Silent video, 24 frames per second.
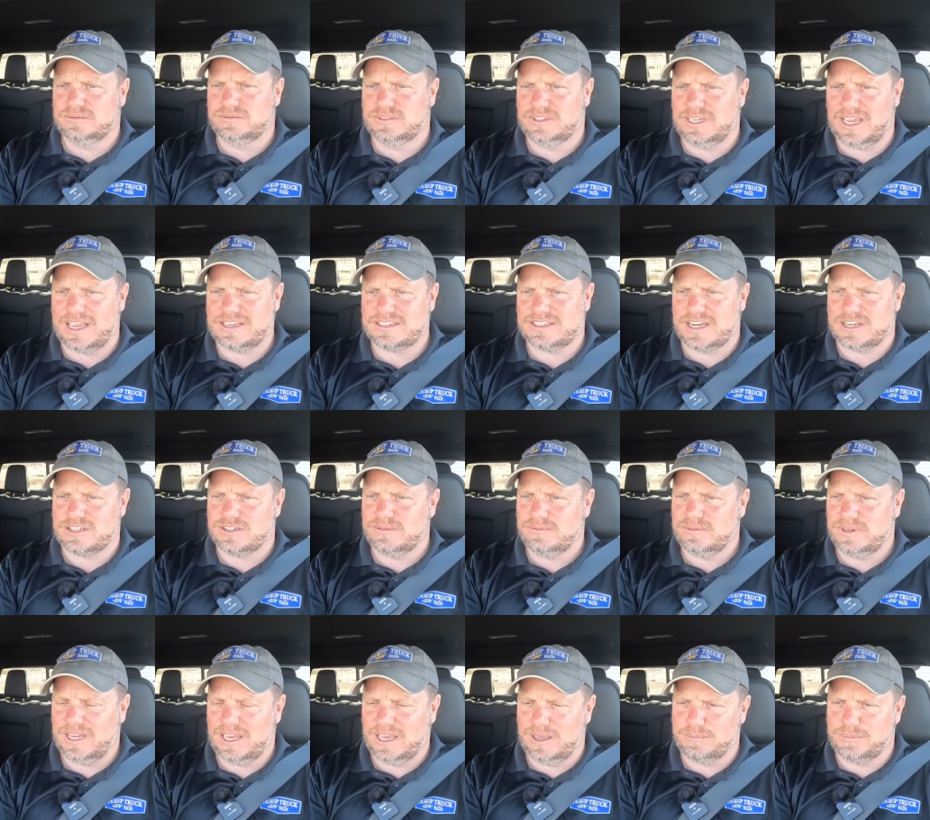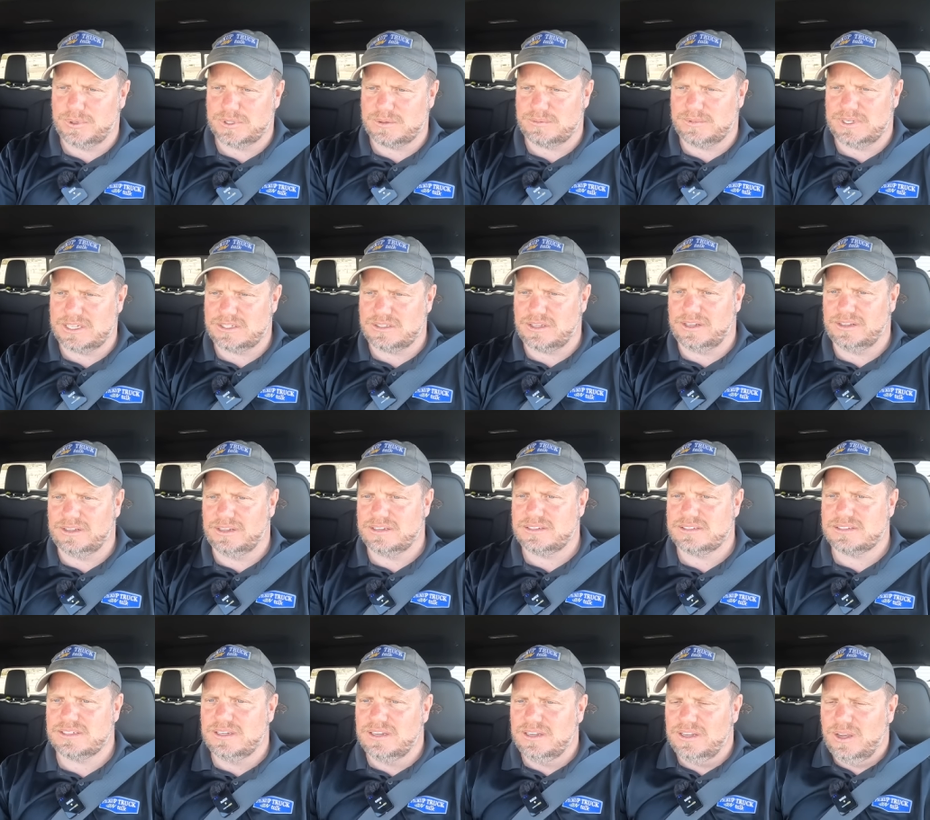gas station and put some diesel in
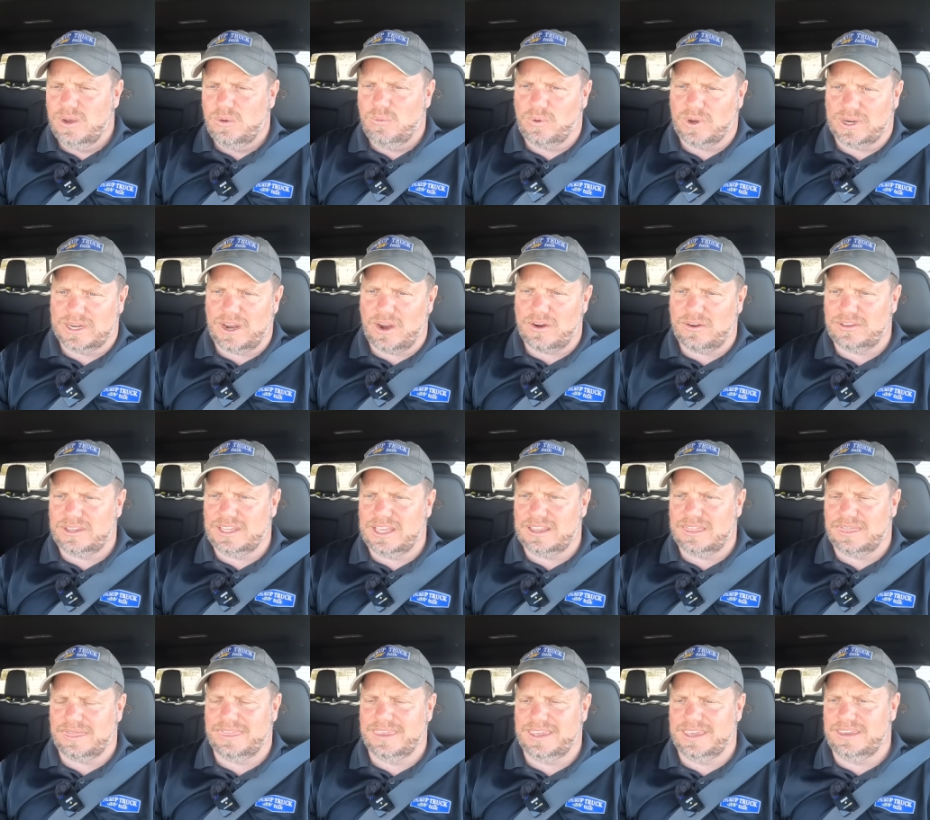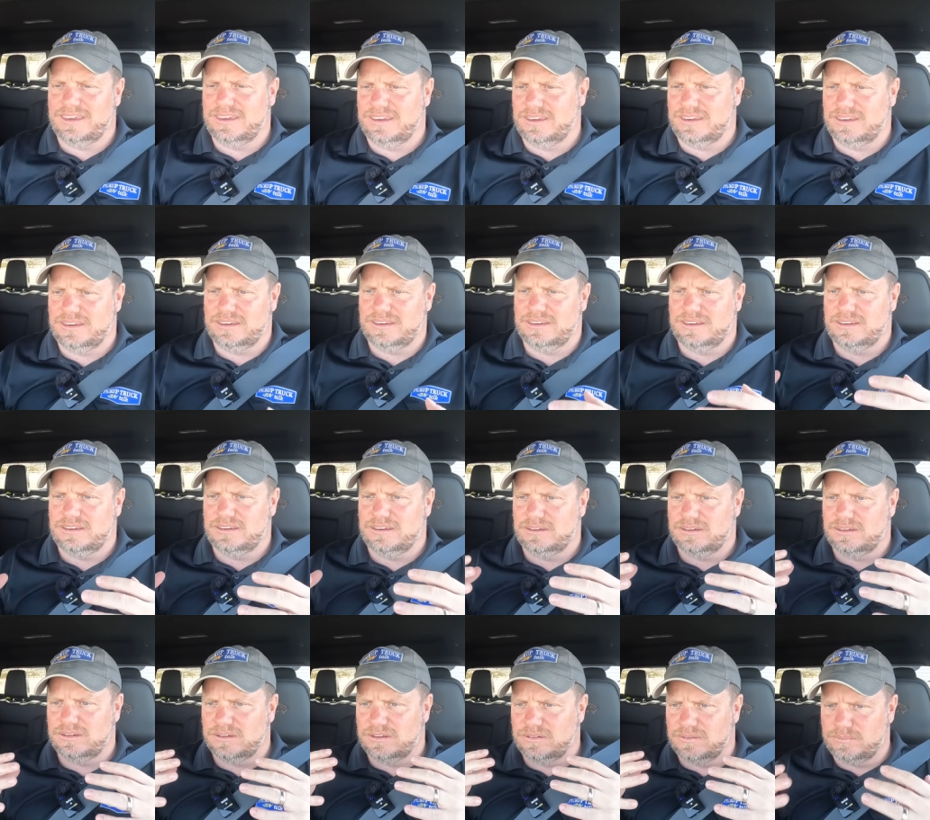this, we'll calculate the
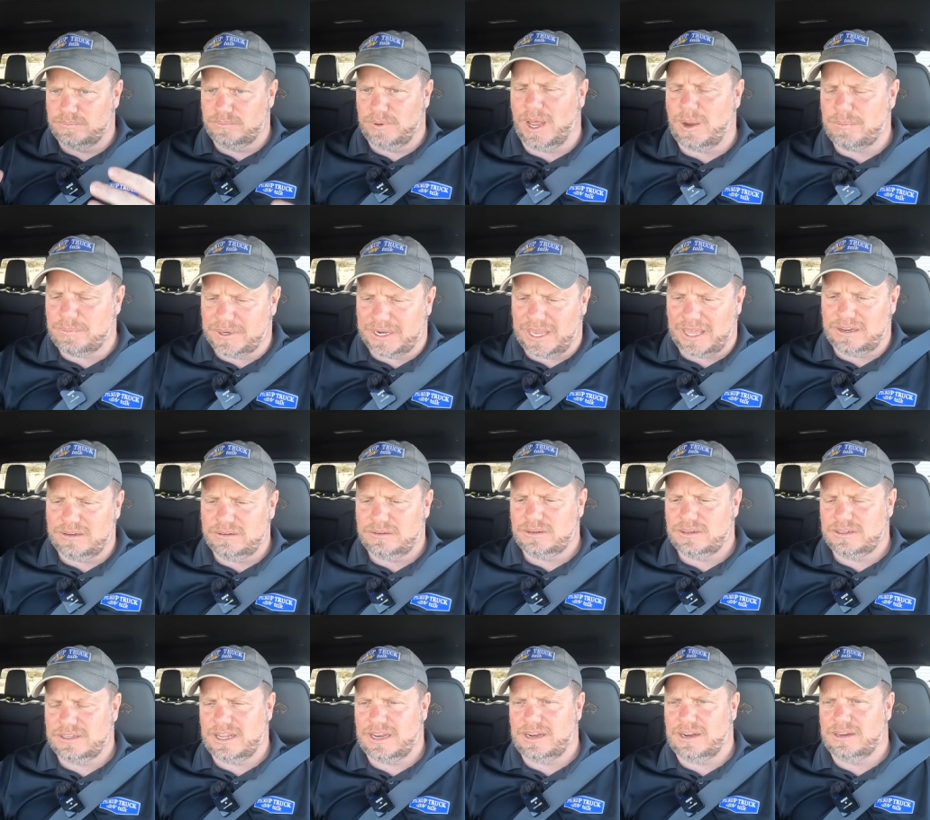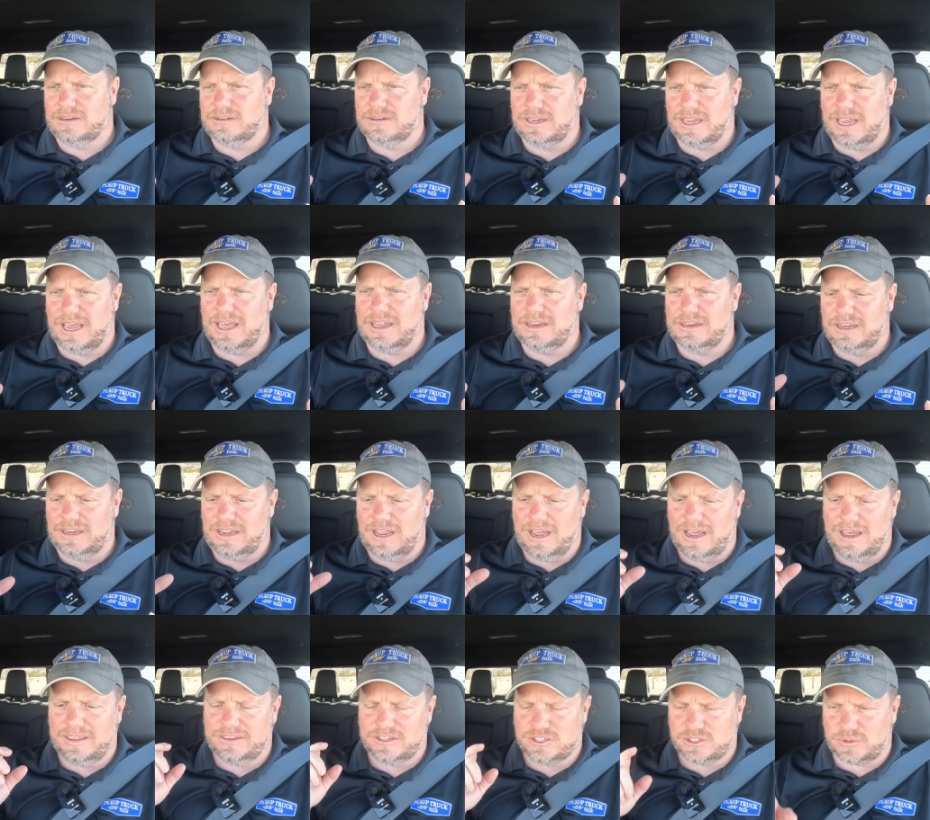mile per gallon that I got
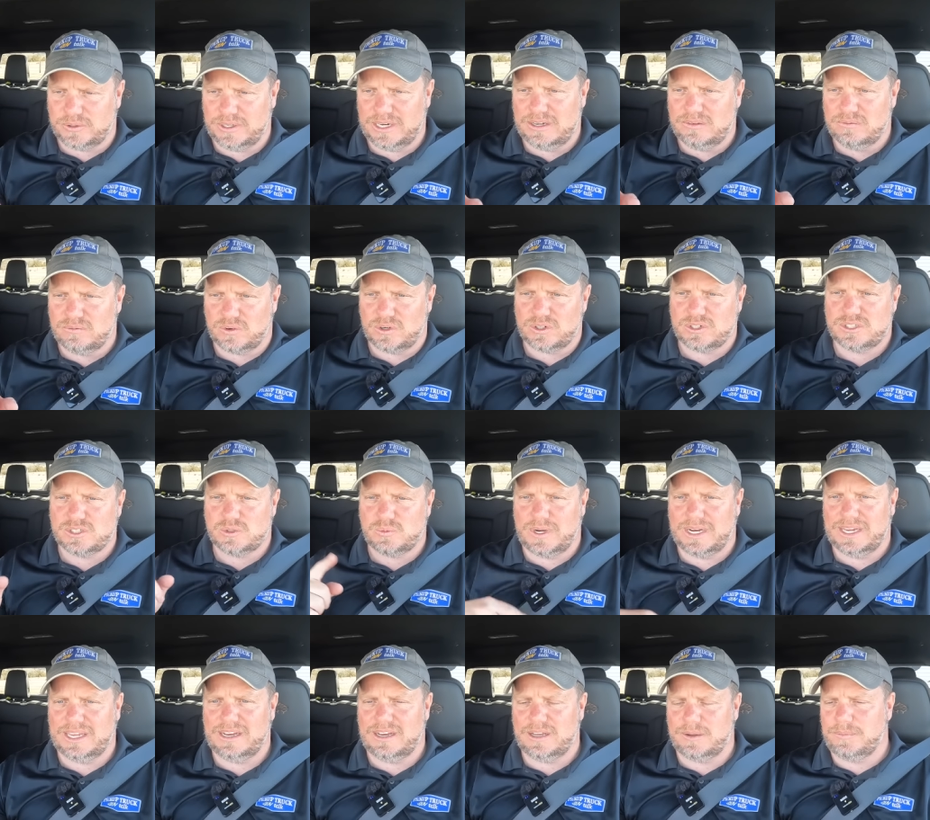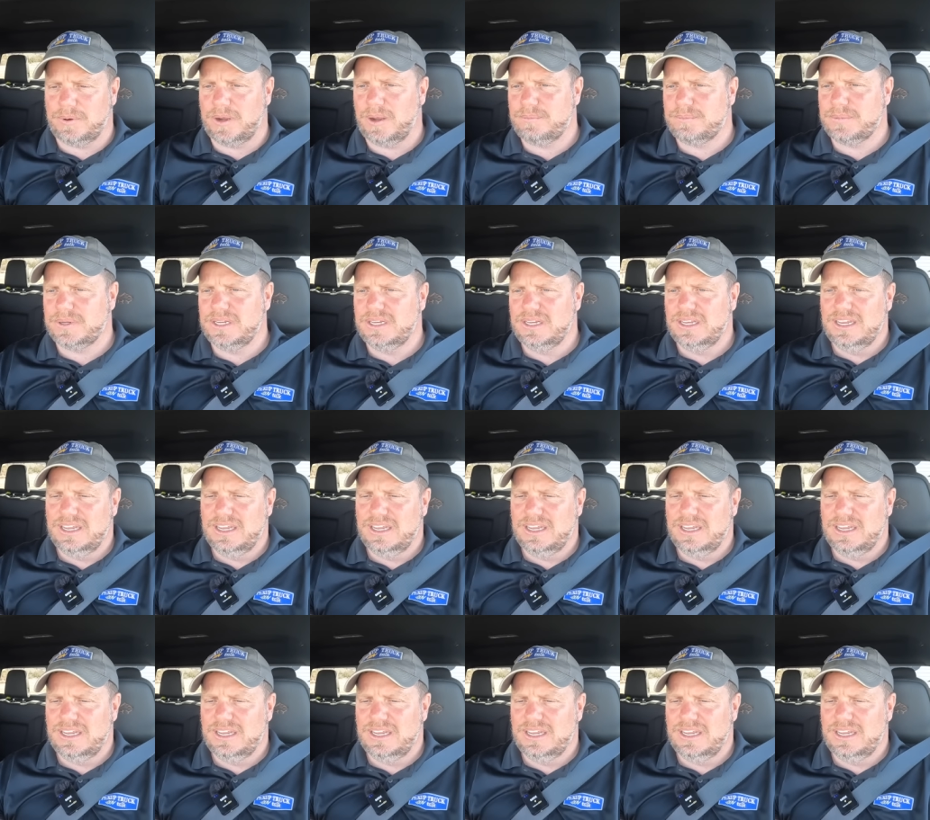on the screen versus what I get at the pump.